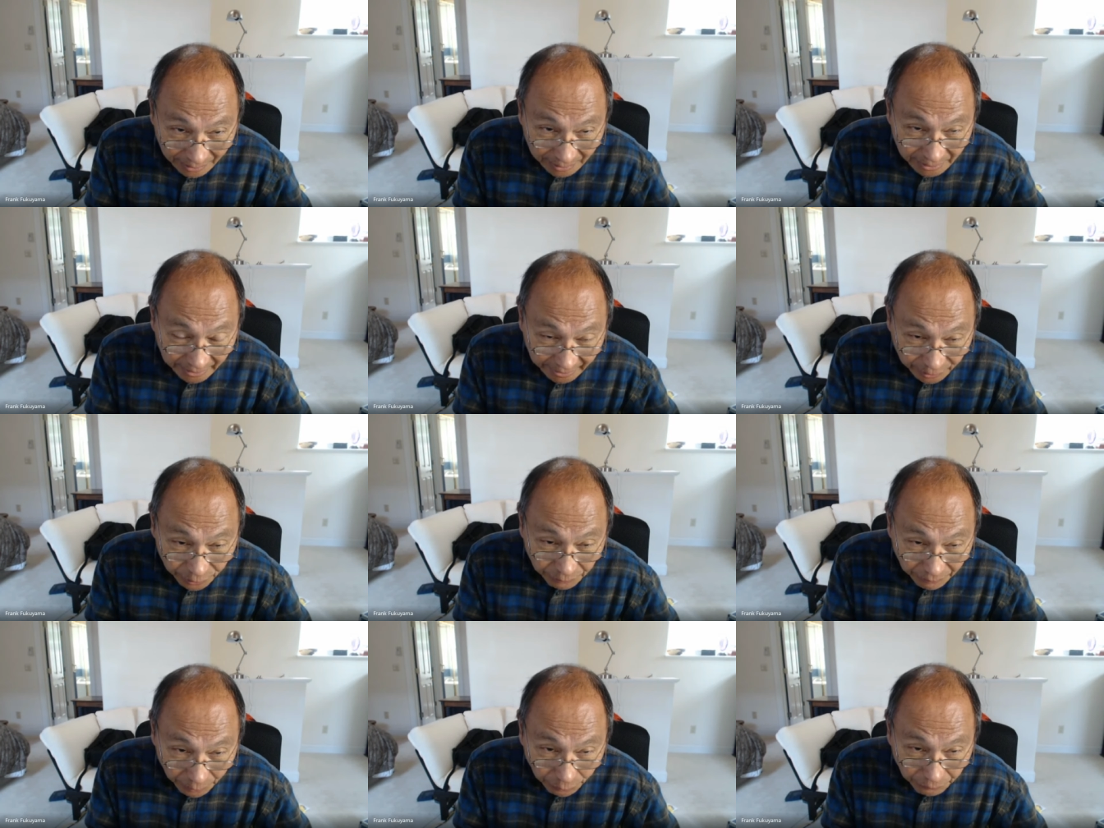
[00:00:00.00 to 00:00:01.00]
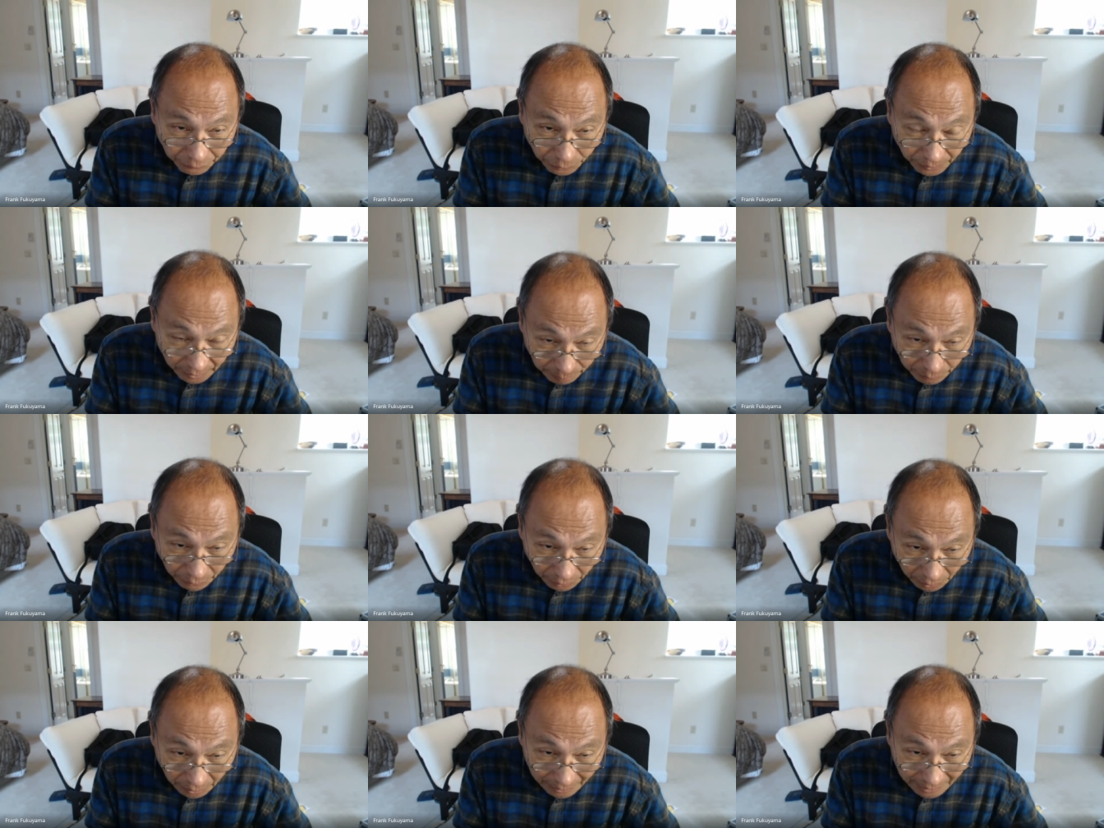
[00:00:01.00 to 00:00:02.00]
tend to vote for
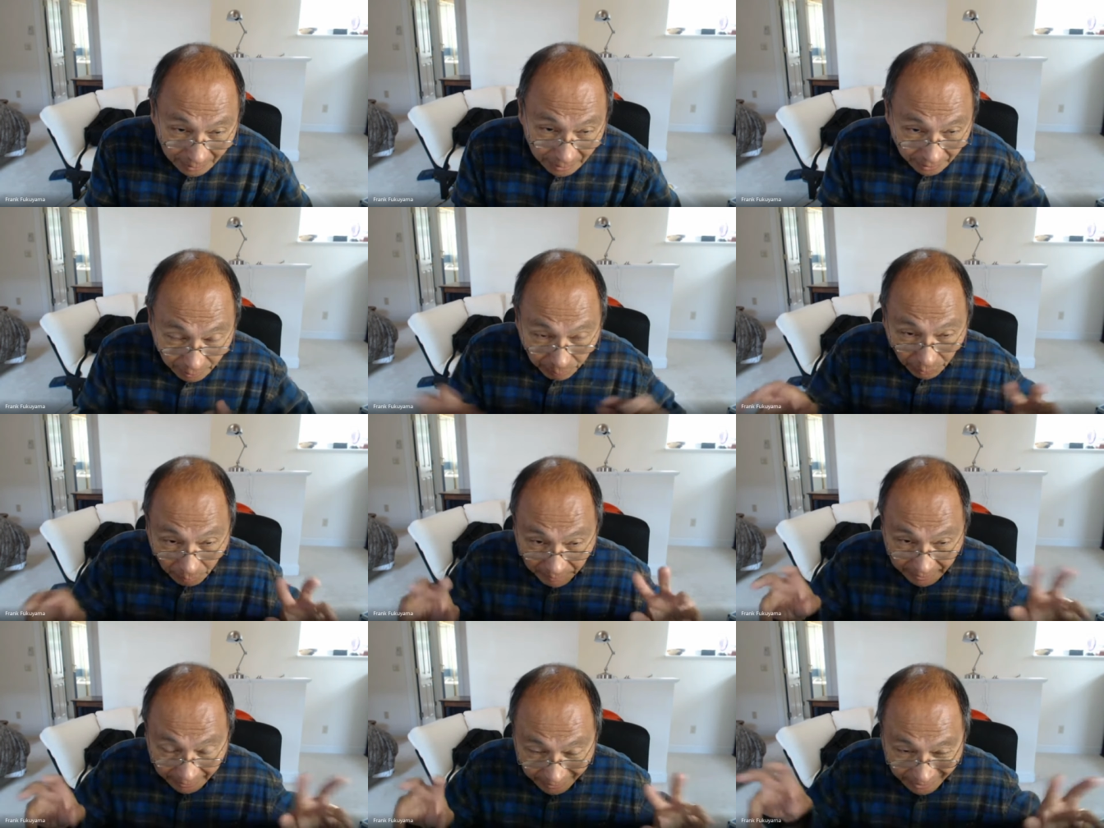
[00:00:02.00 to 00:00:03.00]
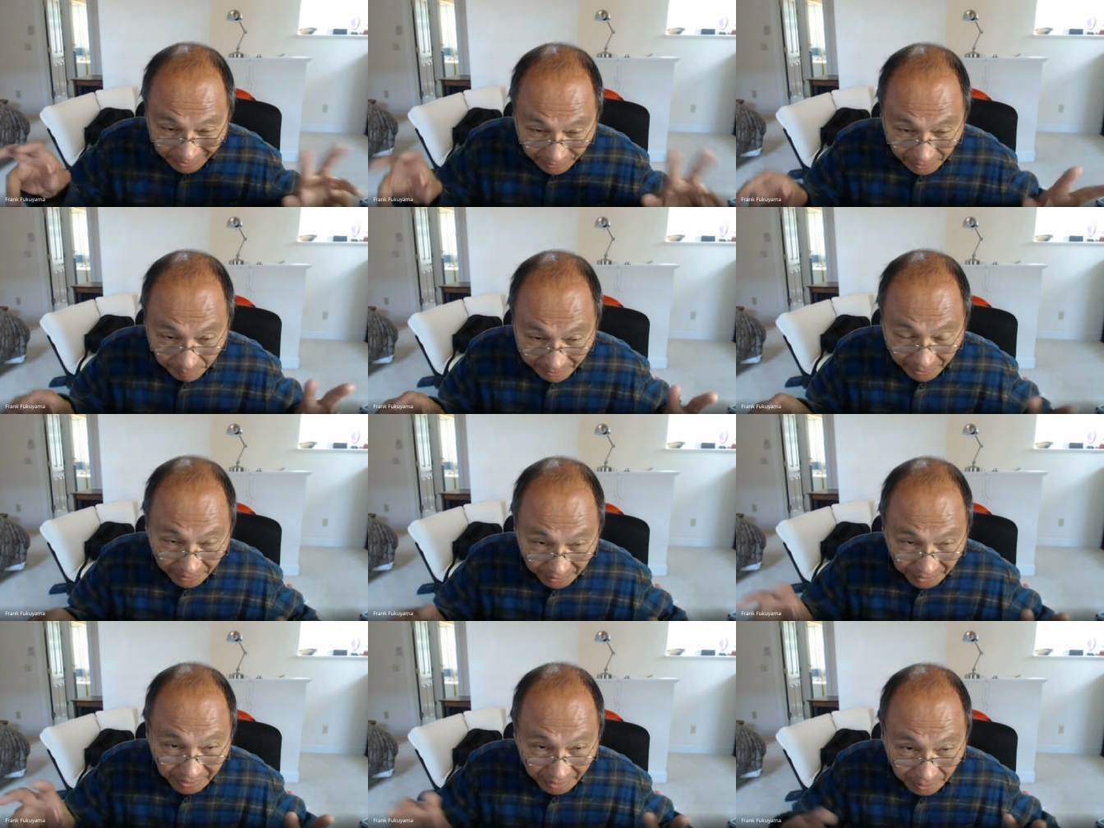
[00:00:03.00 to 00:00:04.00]
liberal, liberal meaning not in the American
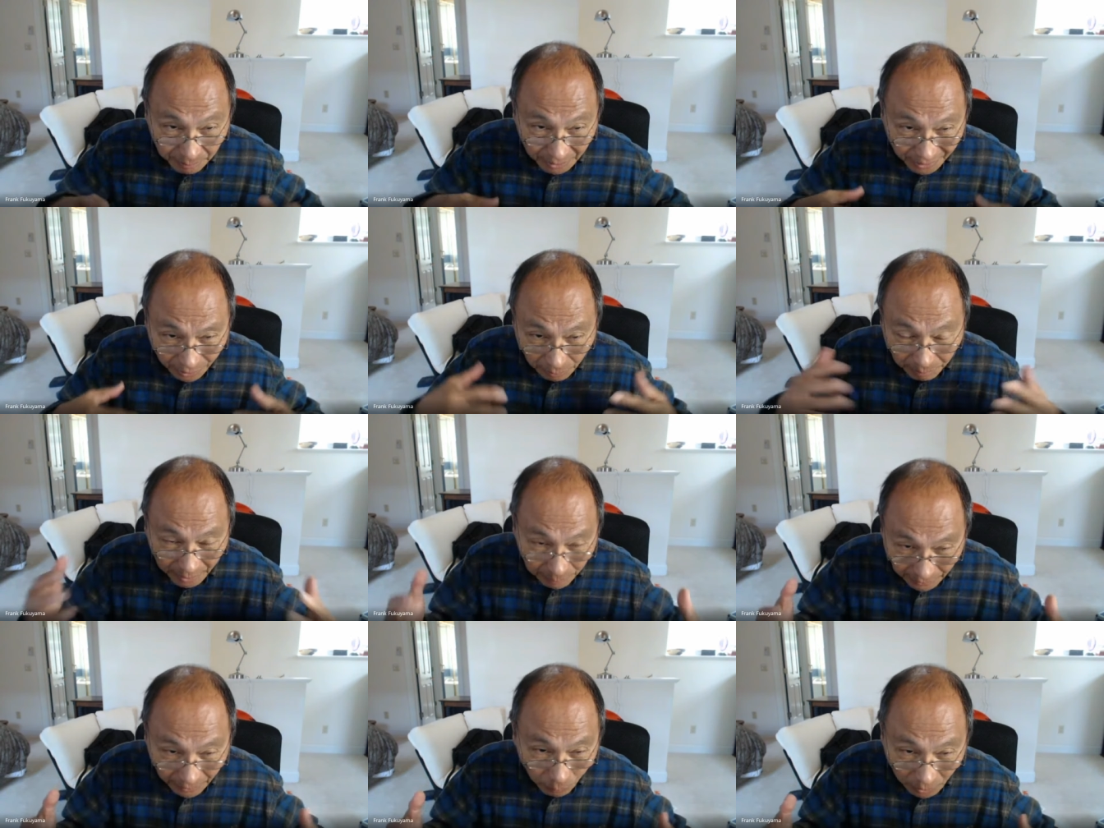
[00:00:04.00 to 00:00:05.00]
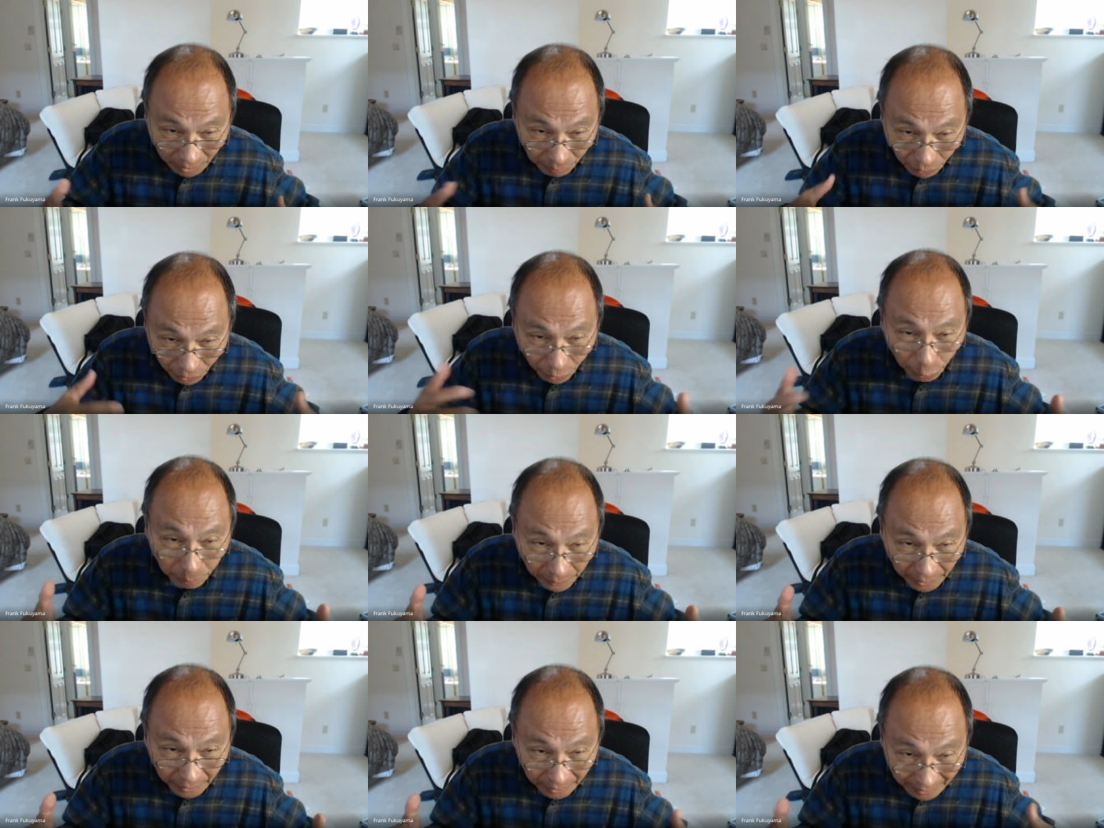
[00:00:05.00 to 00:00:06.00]
sense, but you know people that want a more
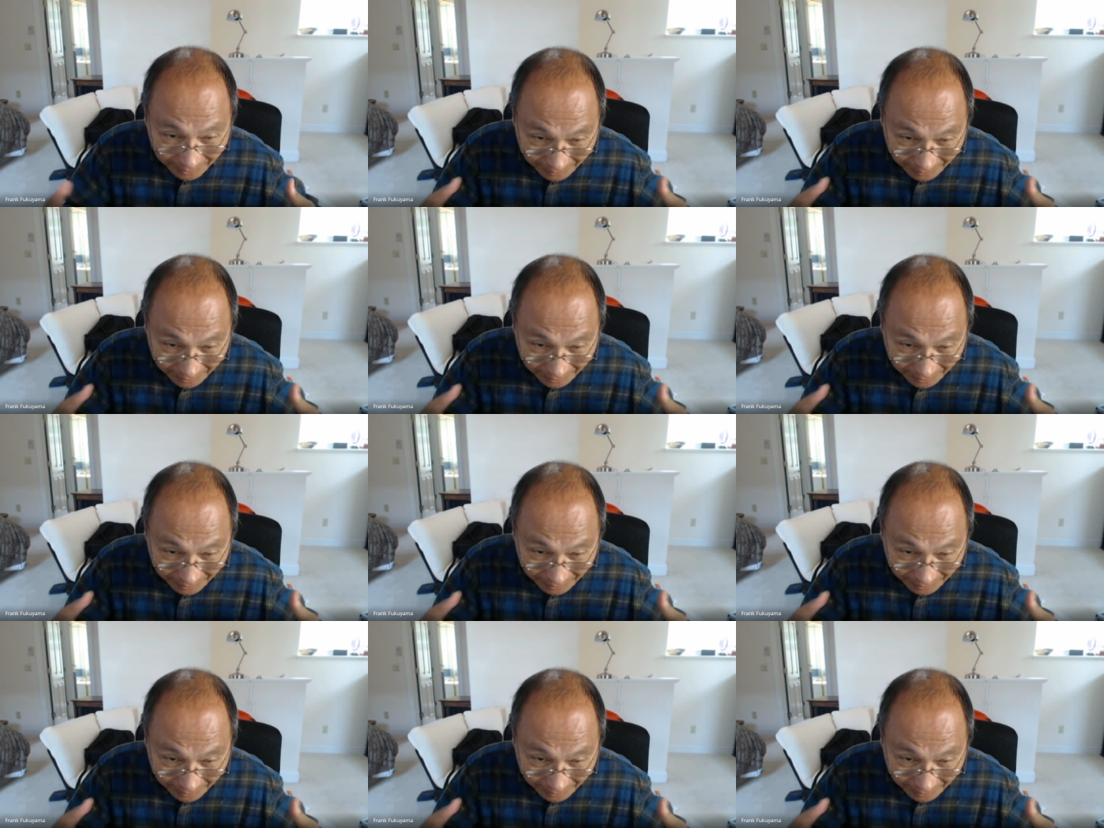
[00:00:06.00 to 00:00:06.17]
open,